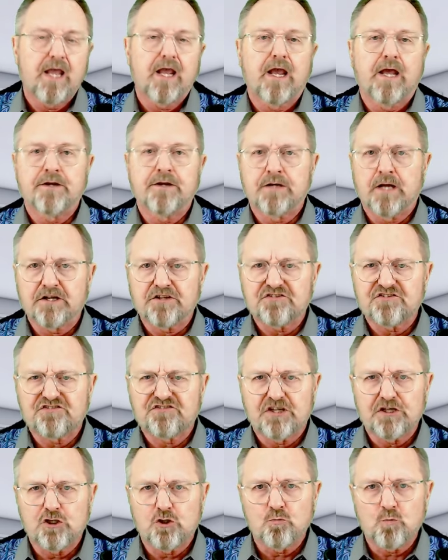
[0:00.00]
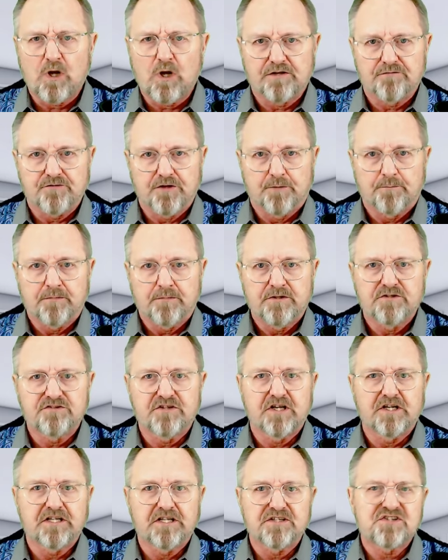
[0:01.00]
And not a single one of them
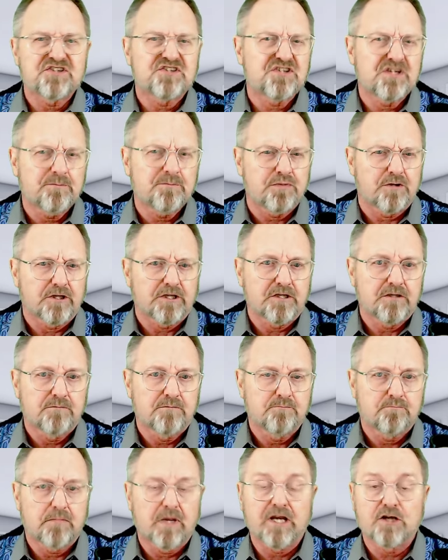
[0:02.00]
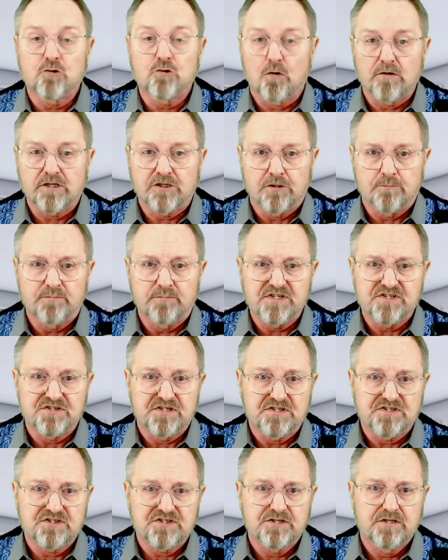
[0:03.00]
did it simply by growing their
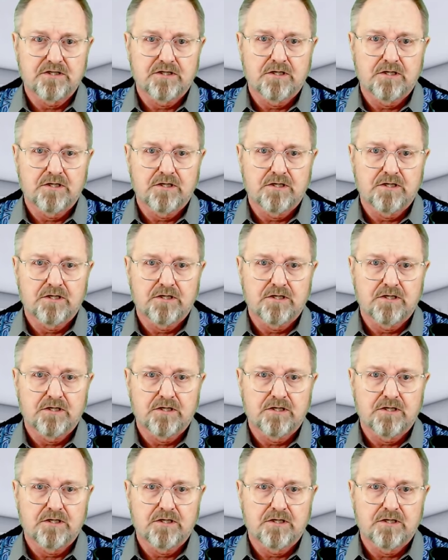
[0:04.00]
business.